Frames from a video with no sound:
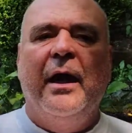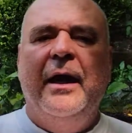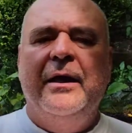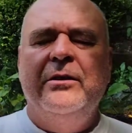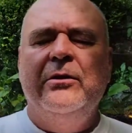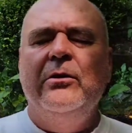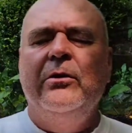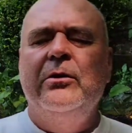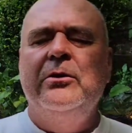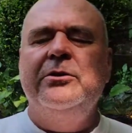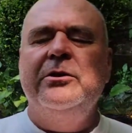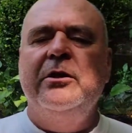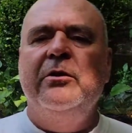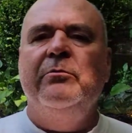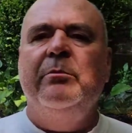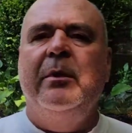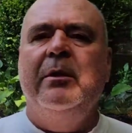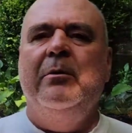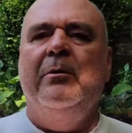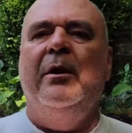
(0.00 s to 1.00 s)
at the urging
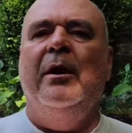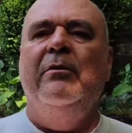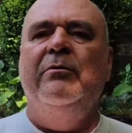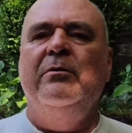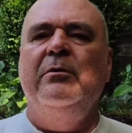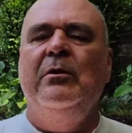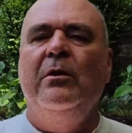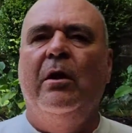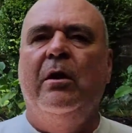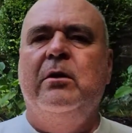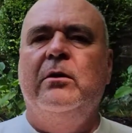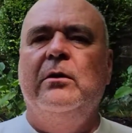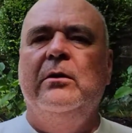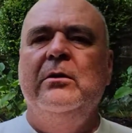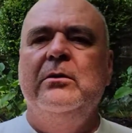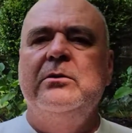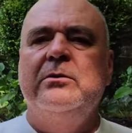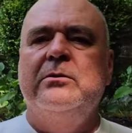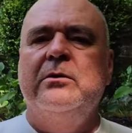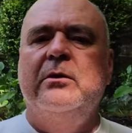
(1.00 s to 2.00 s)
of my wife and
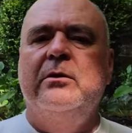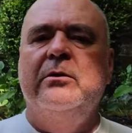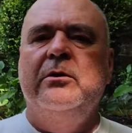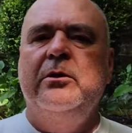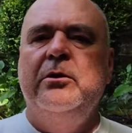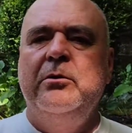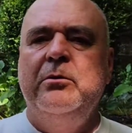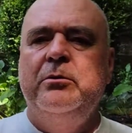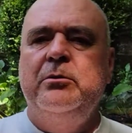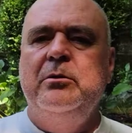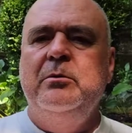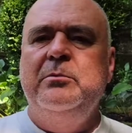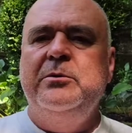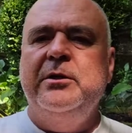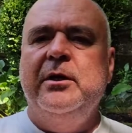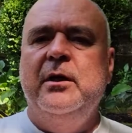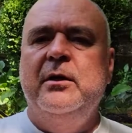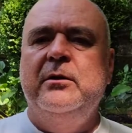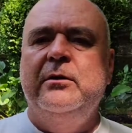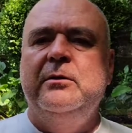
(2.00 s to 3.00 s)
daughter, started a YouTube
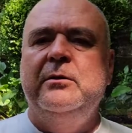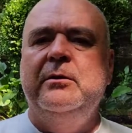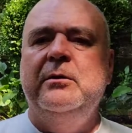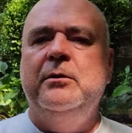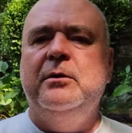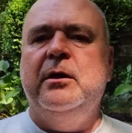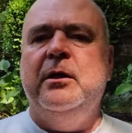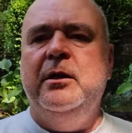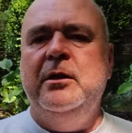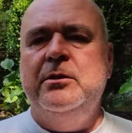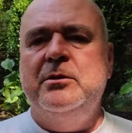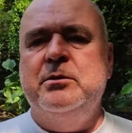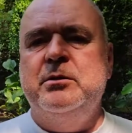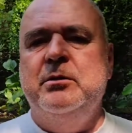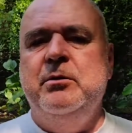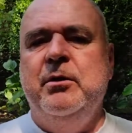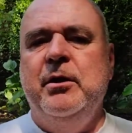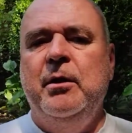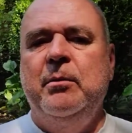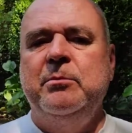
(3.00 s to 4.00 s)
channel, an
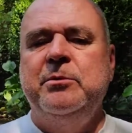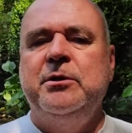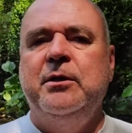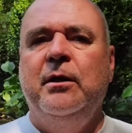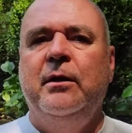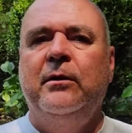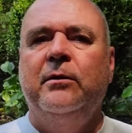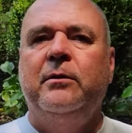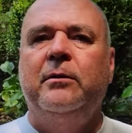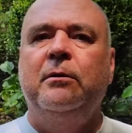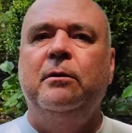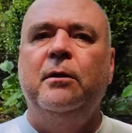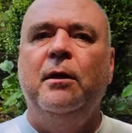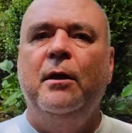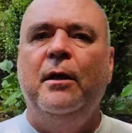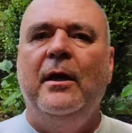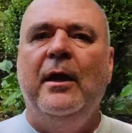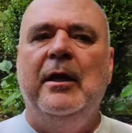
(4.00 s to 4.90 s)
Instagram channel,